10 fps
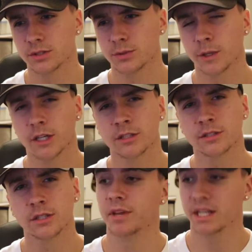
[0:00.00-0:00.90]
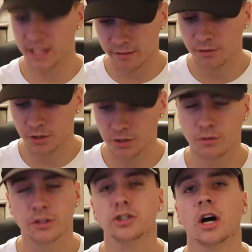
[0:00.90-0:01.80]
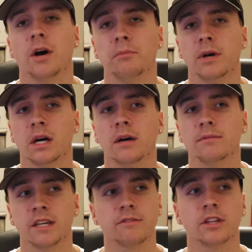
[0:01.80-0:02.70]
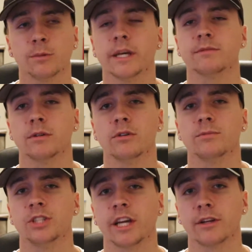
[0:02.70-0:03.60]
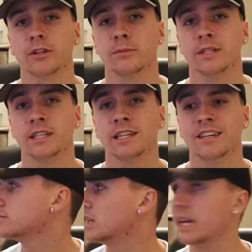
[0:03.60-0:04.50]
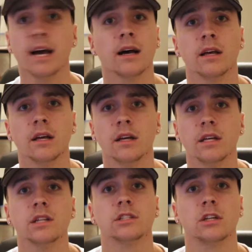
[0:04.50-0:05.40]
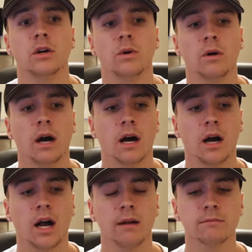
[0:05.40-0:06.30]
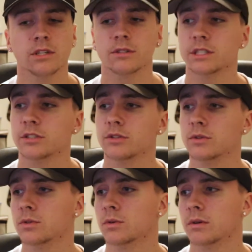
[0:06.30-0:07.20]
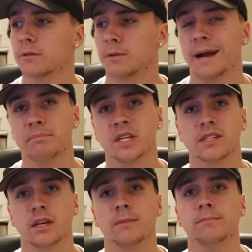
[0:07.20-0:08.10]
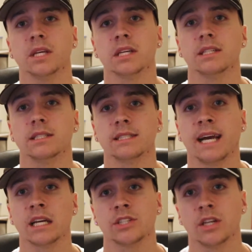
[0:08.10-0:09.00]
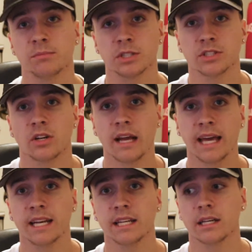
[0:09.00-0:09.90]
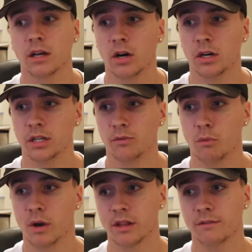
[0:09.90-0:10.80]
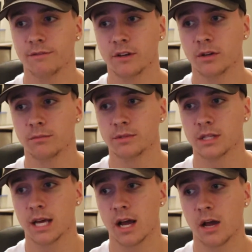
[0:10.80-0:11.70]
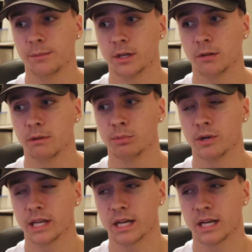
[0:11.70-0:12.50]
tweeters. They definitely do the job. Definitely makes my room shake a little bit. Yeah, so I'm going to wrap this up because actually I'm going to start editing on one of the films that I'm going to be putting